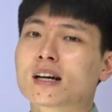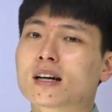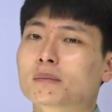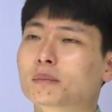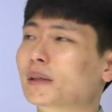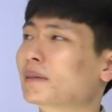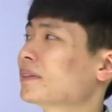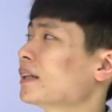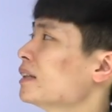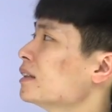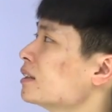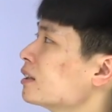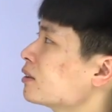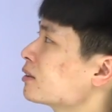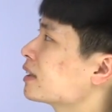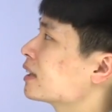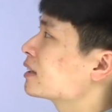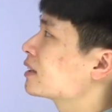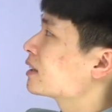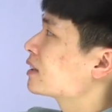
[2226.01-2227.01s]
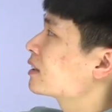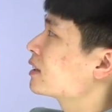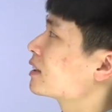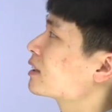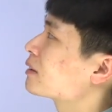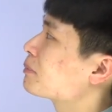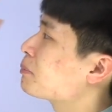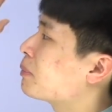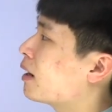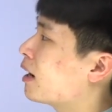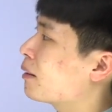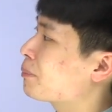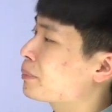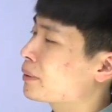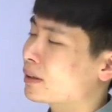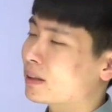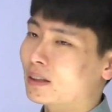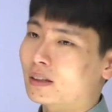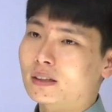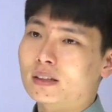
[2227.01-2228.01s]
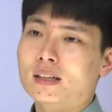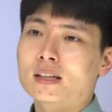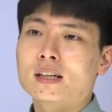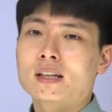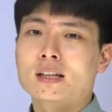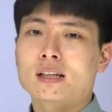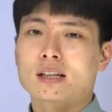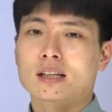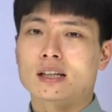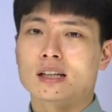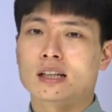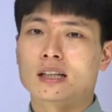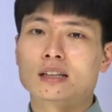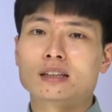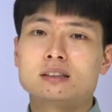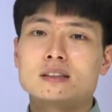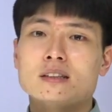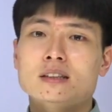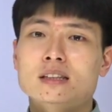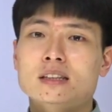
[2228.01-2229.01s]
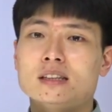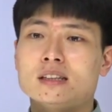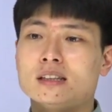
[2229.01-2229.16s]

But they know that this is popular in the